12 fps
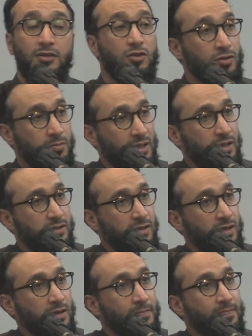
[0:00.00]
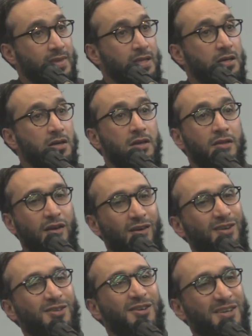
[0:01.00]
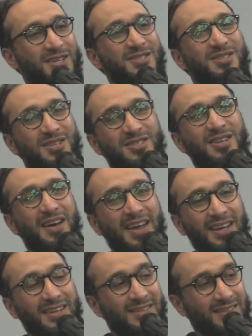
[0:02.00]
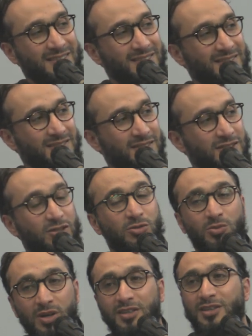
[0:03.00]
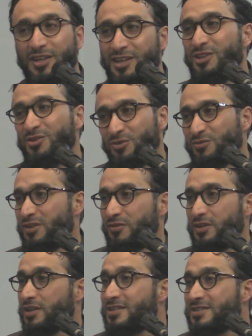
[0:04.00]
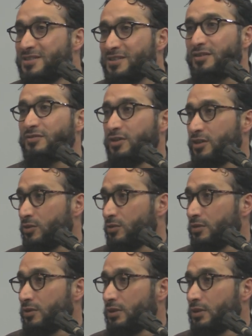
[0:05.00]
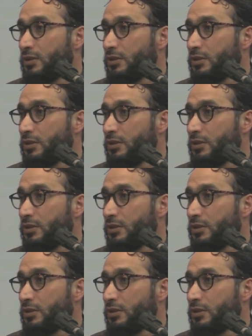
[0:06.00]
and humility, the qadr is designed to run in your favor. It's serving you.